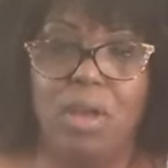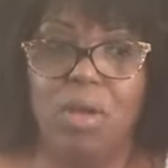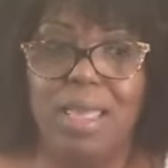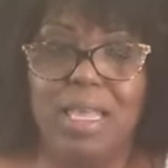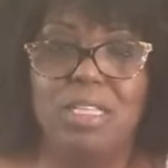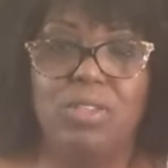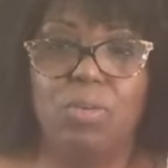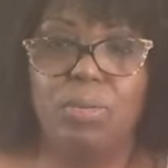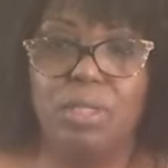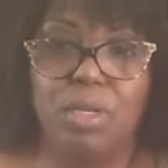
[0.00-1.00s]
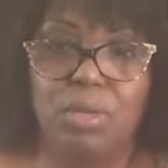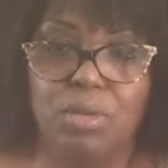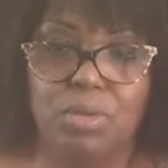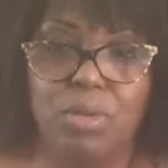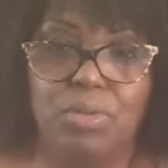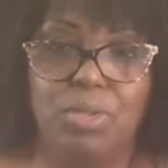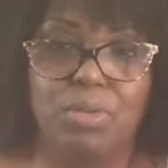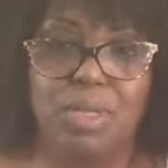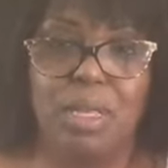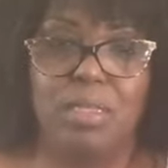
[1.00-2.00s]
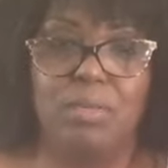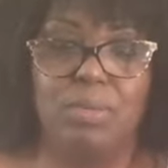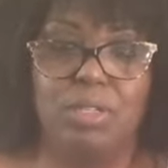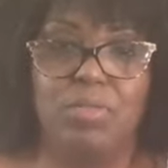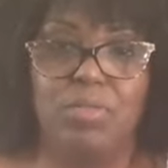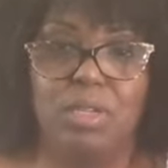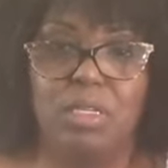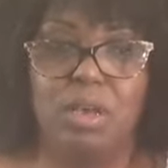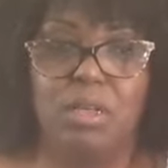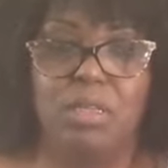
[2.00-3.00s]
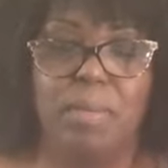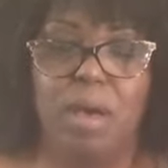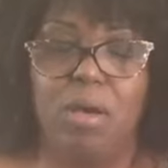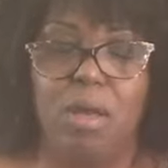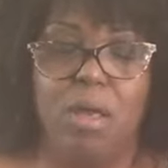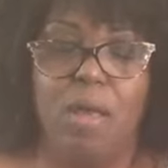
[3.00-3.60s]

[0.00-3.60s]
there is no particular scripture that specifically talks about